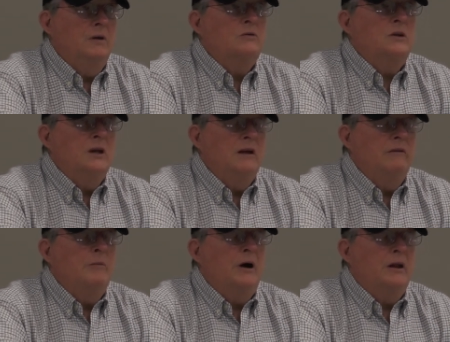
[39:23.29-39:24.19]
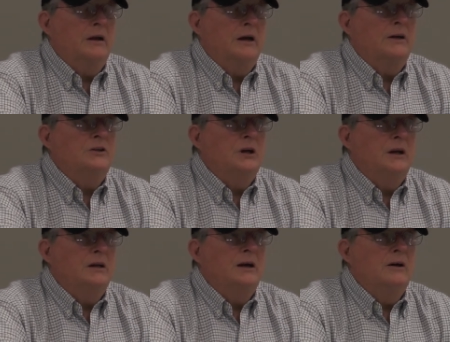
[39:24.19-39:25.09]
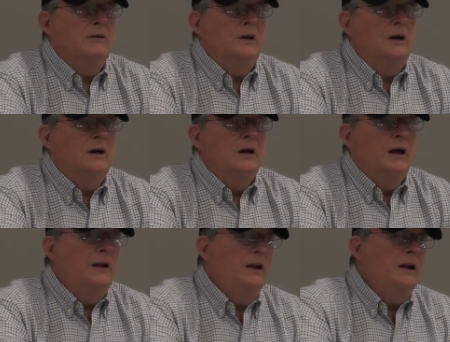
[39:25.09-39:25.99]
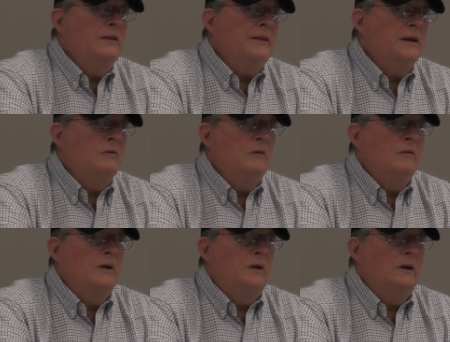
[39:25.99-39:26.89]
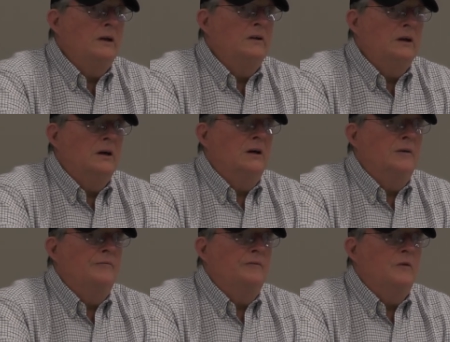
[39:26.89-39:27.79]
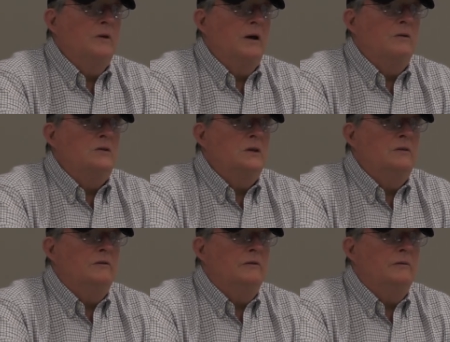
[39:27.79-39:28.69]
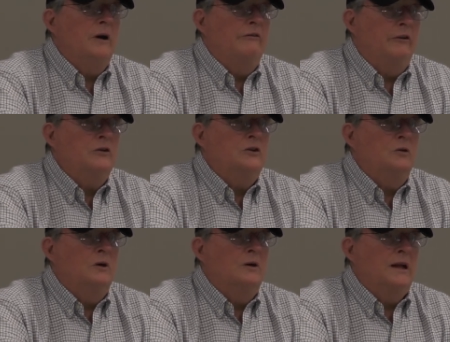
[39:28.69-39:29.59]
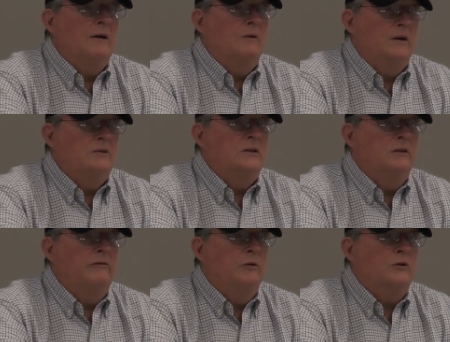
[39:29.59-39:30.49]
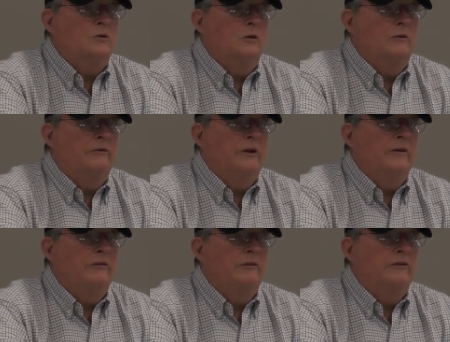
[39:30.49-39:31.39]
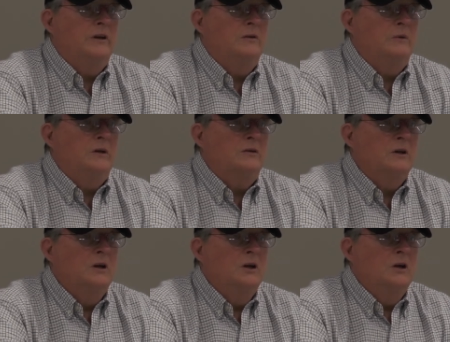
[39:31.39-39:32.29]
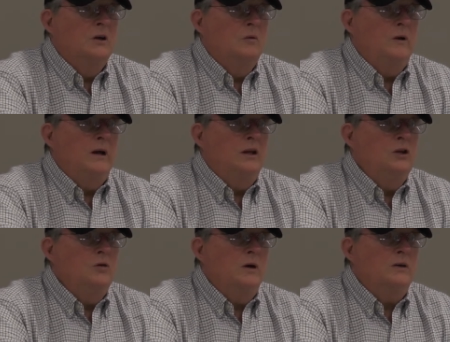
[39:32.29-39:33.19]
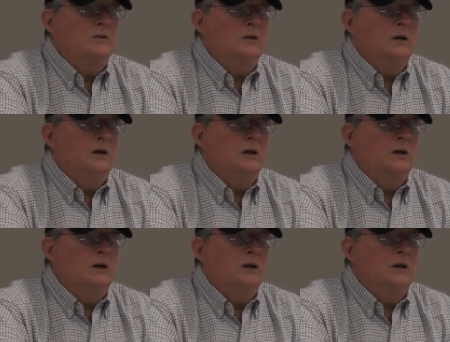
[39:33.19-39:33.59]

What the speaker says: He was a Navy pilot, got shot down, yeah. And another thing, when I was in my first tour, down when I was in the 4th Corps flying for the Vietnamese, we had a U.S.,